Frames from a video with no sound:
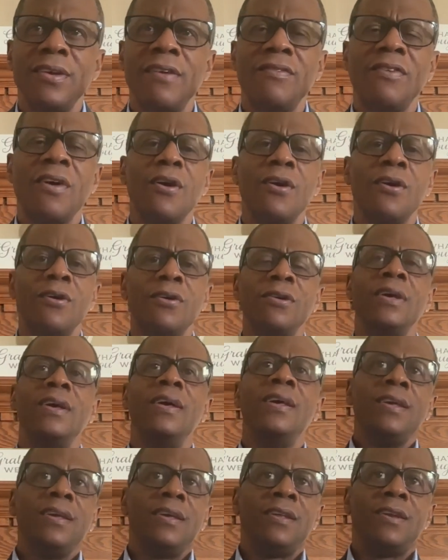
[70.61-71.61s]
You ever heard
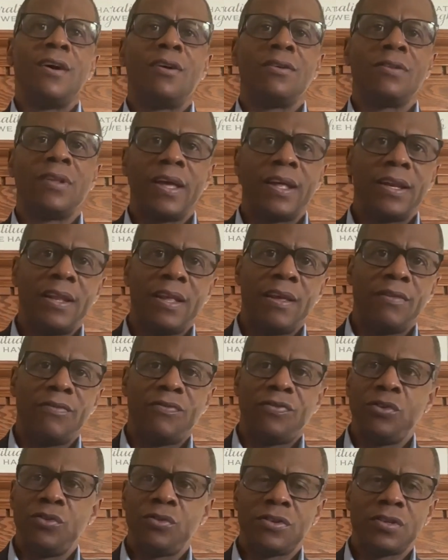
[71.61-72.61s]
that
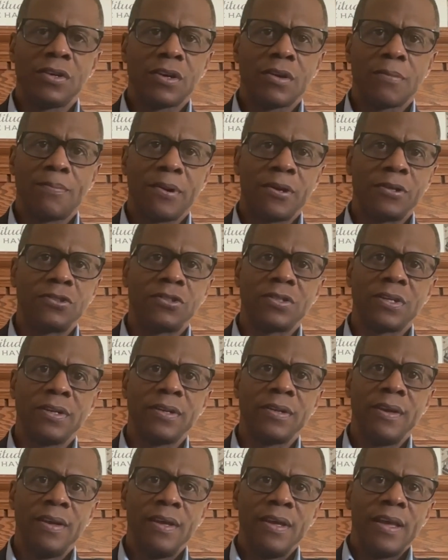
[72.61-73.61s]
if you took a
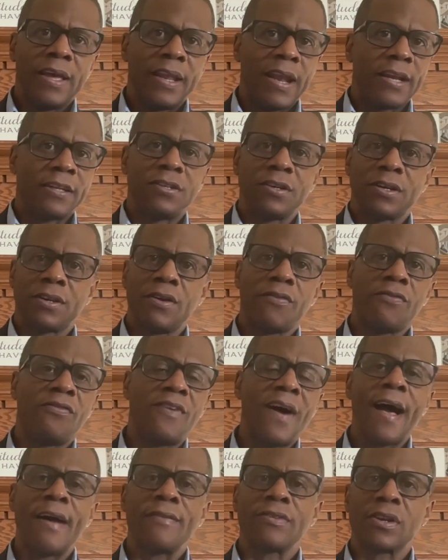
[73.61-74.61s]
person and I took your
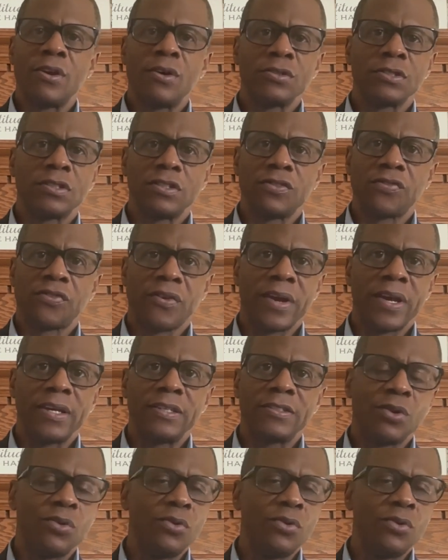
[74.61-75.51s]
five closest friends,